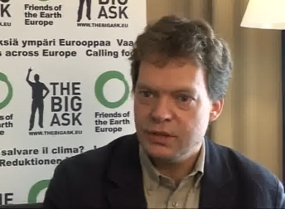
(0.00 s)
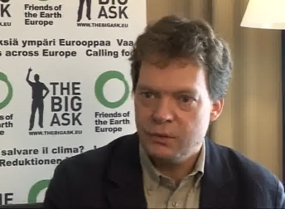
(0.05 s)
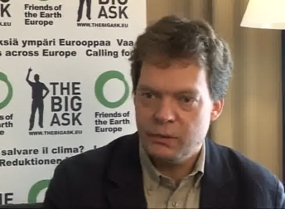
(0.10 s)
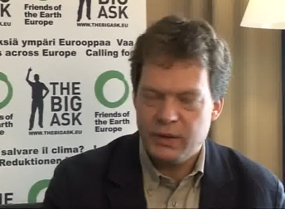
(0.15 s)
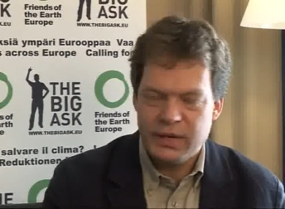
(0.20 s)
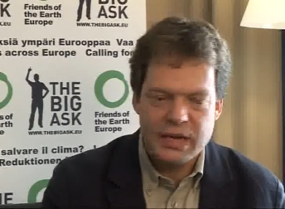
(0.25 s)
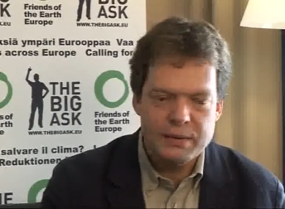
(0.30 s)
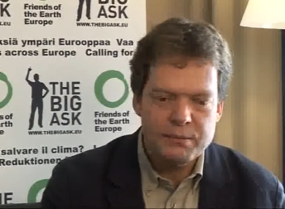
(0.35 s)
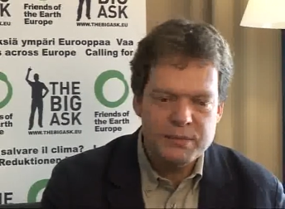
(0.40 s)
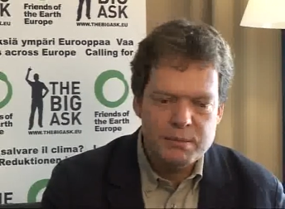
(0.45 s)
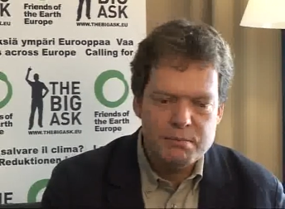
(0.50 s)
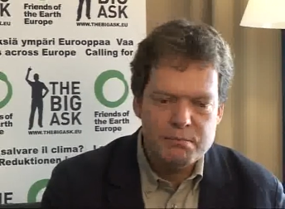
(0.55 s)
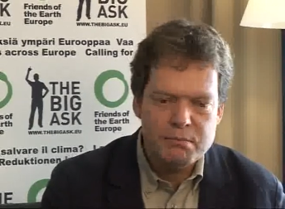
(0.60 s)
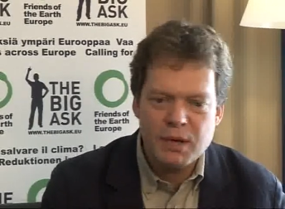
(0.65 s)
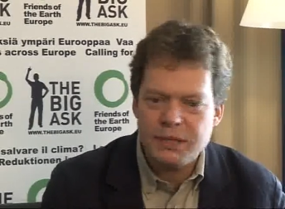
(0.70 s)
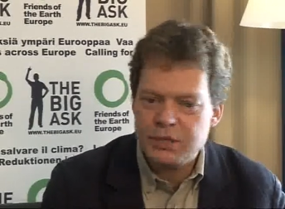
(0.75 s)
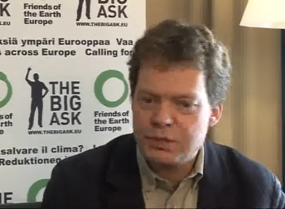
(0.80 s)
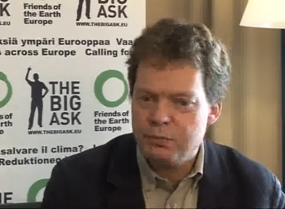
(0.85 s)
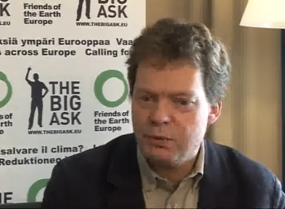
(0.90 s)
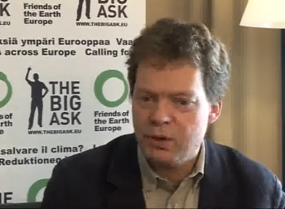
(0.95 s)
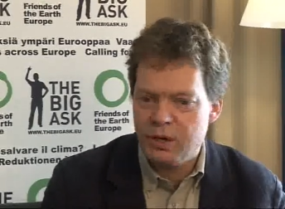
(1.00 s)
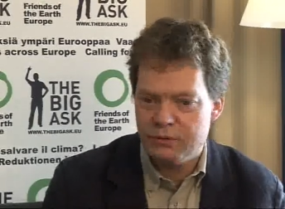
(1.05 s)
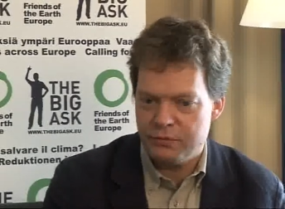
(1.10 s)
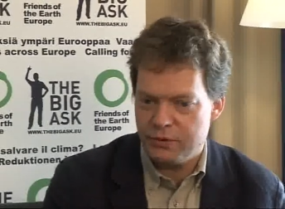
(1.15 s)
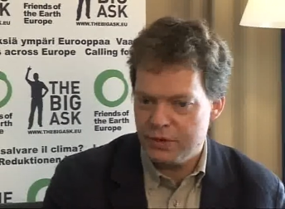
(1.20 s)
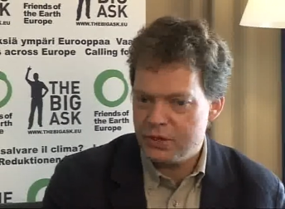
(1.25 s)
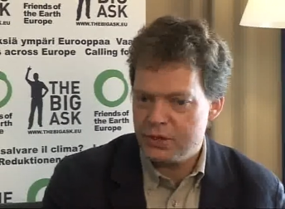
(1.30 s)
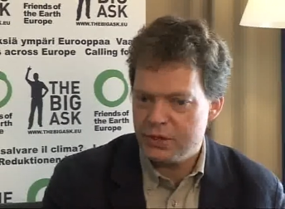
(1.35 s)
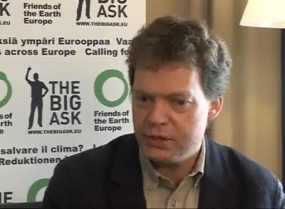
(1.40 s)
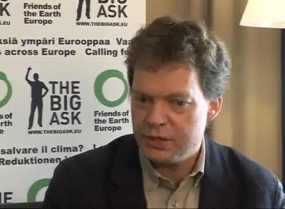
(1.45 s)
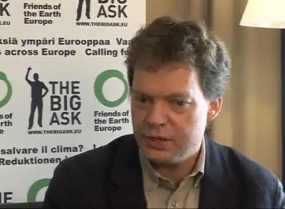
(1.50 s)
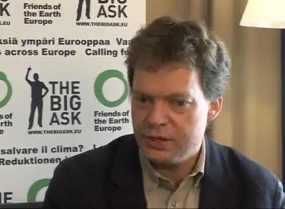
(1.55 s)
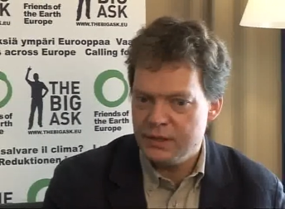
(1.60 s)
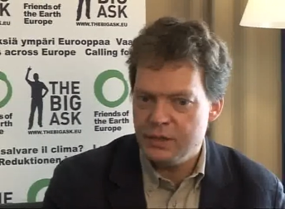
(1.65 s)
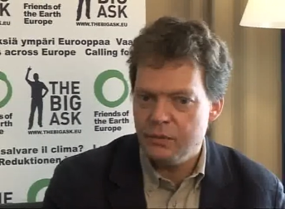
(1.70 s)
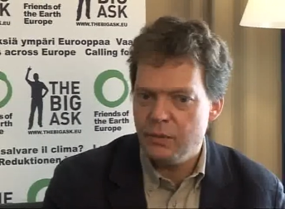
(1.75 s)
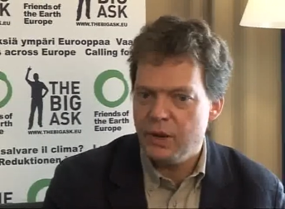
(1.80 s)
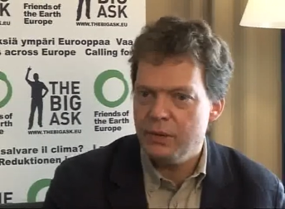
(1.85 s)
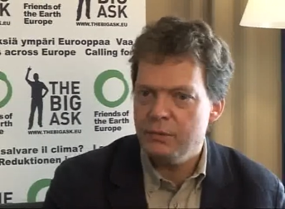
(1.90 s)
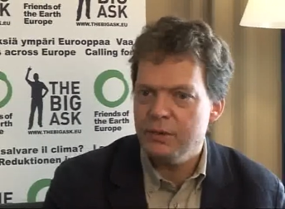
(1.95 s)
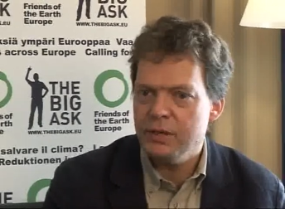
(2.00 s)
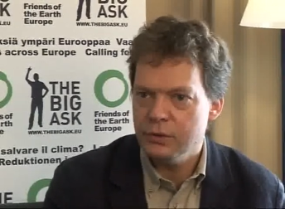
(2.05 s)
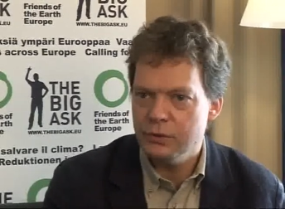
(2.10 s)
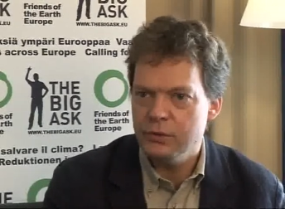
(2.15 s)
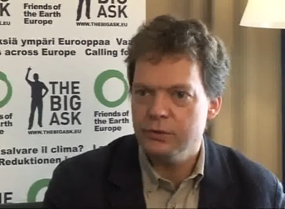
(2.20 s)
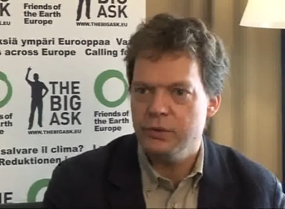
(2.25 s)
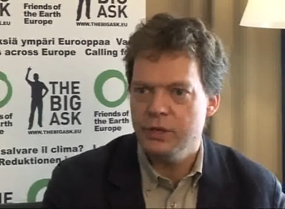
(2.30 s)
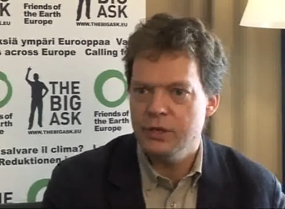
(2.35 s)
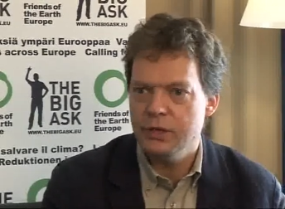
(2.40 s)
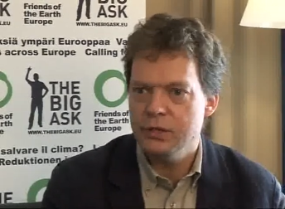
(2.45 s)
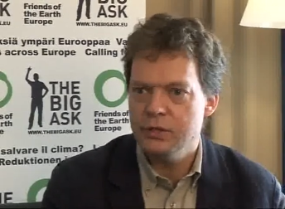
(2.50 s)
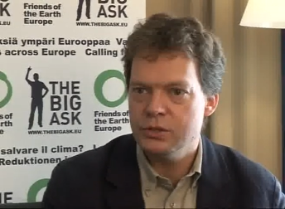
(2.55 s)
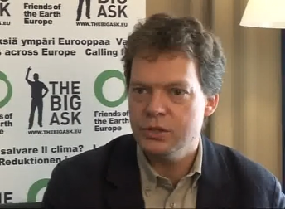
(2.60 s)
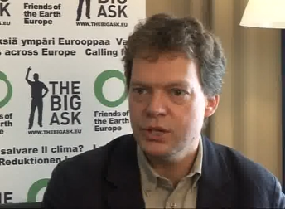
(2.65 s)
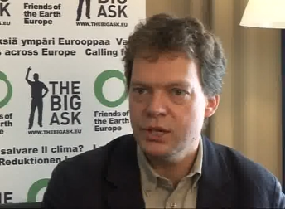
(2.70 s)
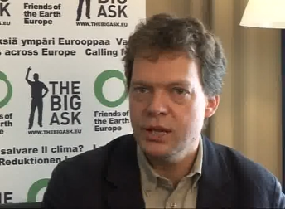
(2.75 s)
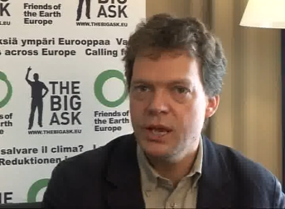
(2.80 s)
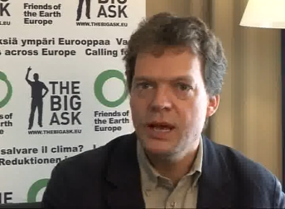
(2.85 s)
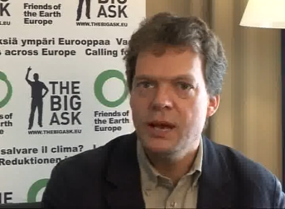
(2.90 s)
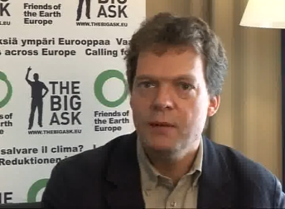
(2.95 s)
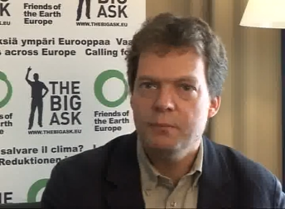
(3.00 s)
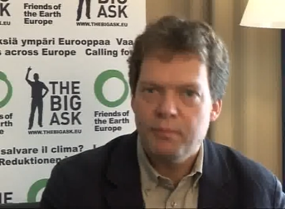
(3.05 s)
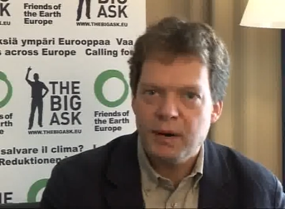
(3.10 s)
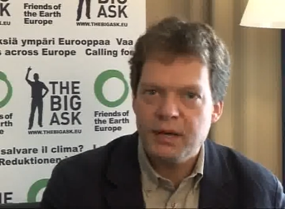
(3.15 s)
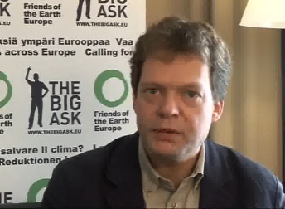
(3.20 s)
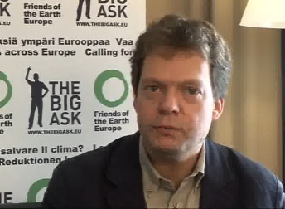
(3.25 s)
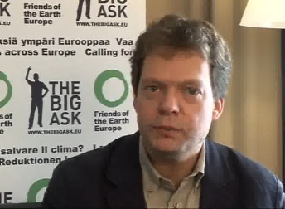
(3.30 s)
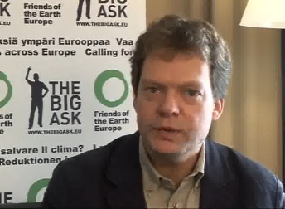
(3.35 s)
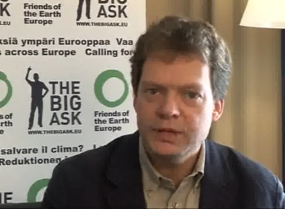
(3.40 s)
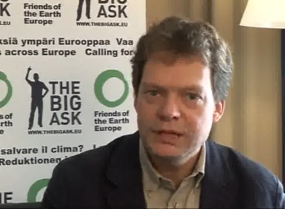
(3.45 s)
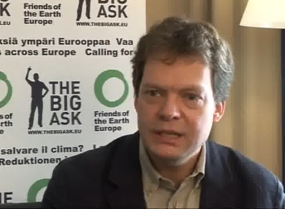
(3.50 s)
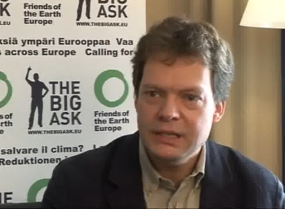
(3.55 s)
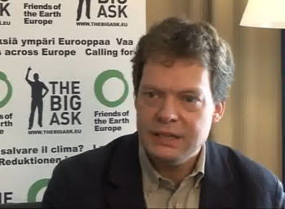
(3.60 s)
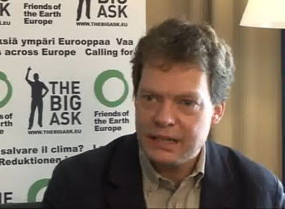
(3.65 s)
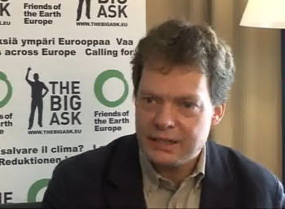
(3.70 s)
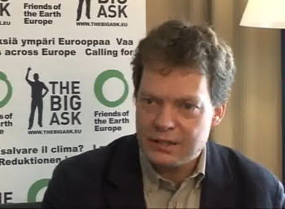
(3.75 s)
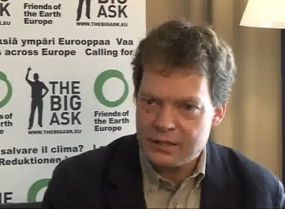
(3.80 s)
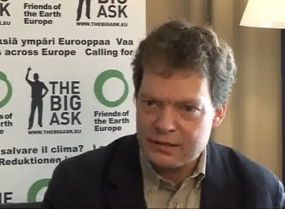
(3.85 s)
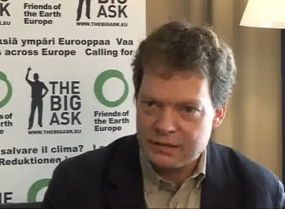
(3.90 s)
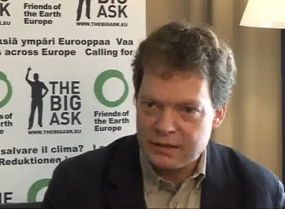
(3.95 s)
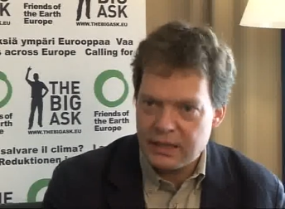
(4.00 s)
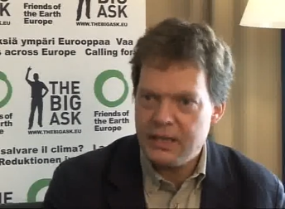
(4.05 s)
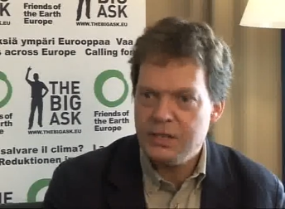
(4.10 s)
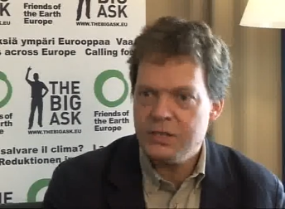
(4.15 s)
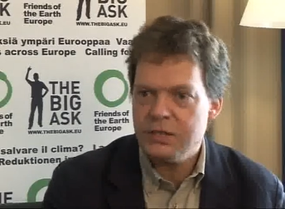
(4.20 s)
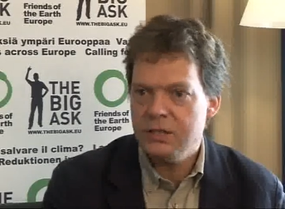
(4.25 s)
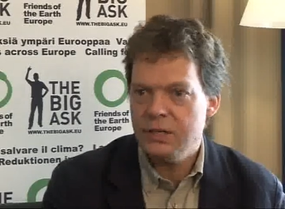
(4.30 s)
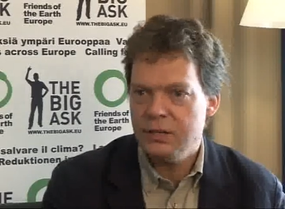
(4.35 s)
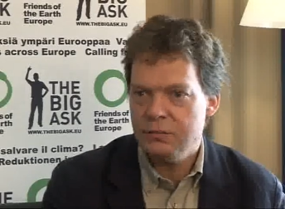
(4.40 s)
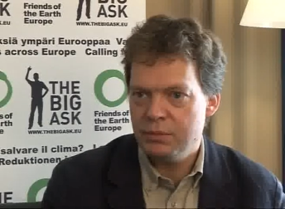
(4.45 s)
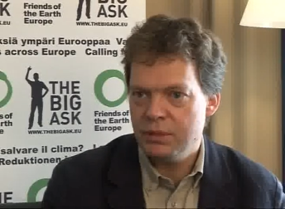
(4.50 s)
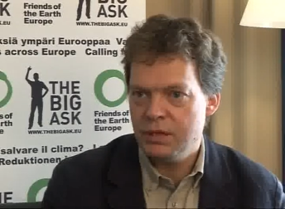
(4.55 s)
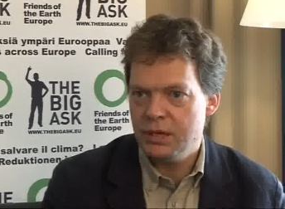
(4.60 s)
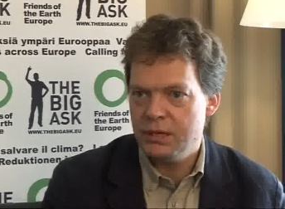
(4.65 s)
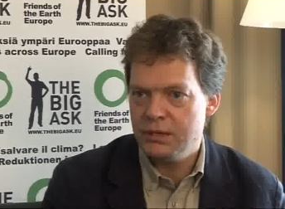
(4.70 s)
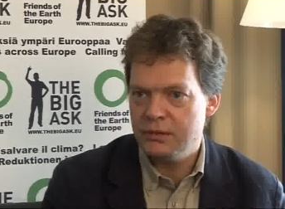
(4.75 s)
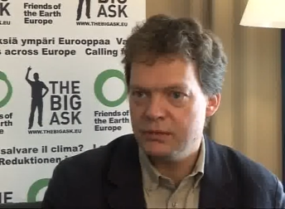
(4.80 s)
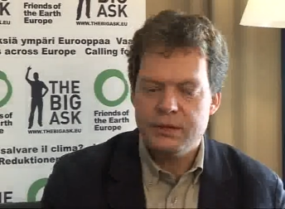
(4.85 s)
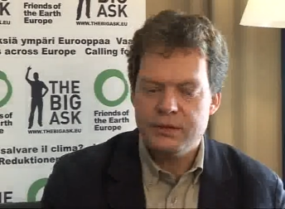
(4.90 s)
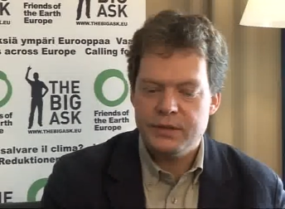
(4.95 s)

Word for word: We can be much more efficient in the way we use energy, but we need legislation in place.